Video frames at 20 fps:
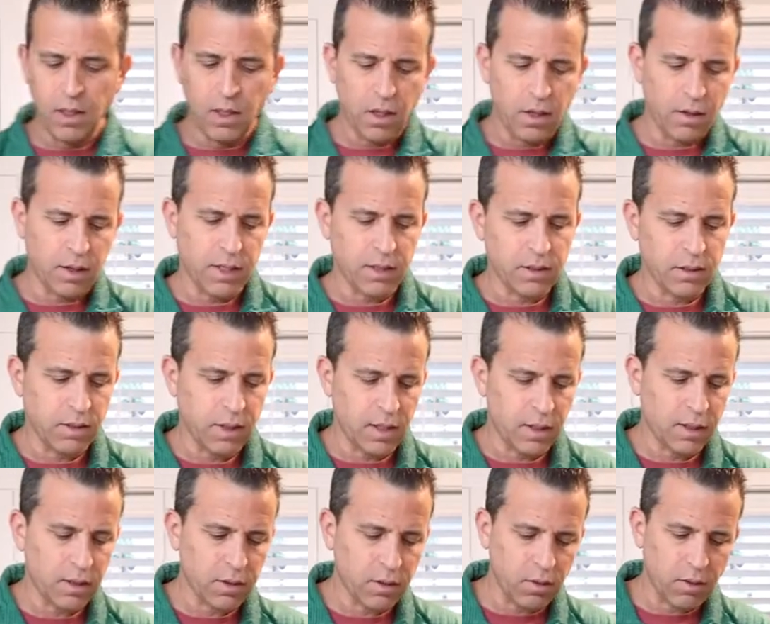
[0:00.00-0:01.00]
All right, so now
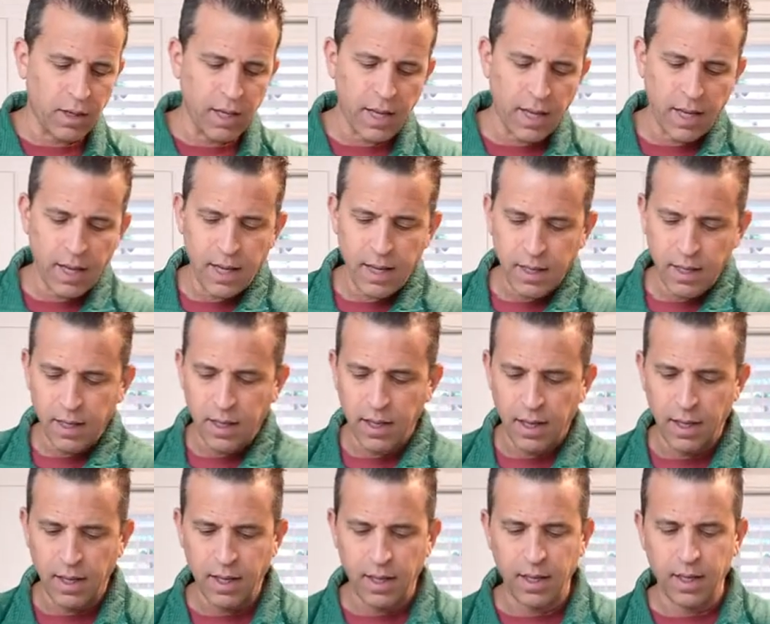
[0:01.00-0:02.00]
let's go ahead
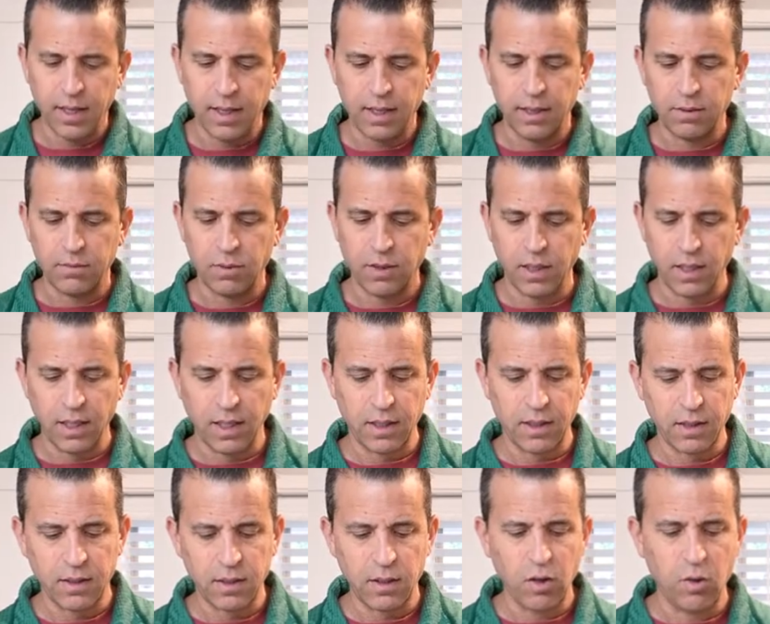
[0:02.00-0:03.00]
and we're gonna get
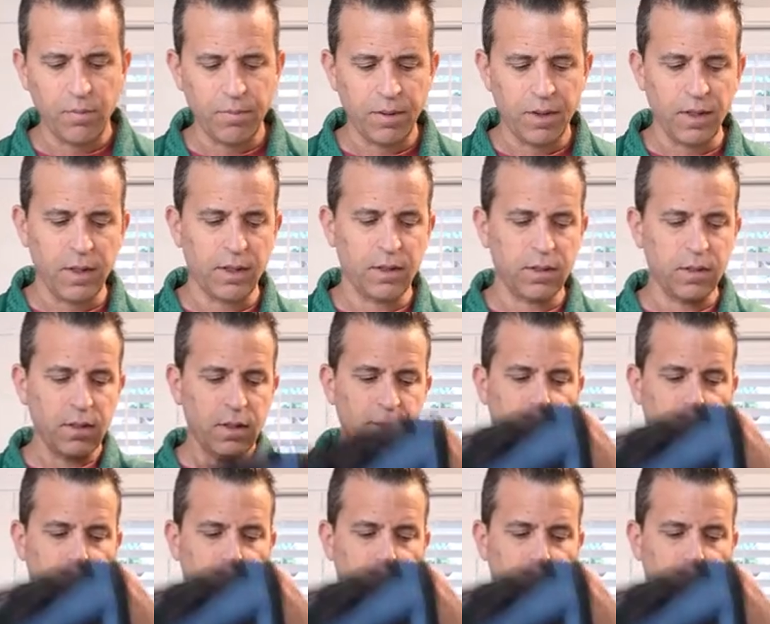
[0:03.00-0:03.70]
this opened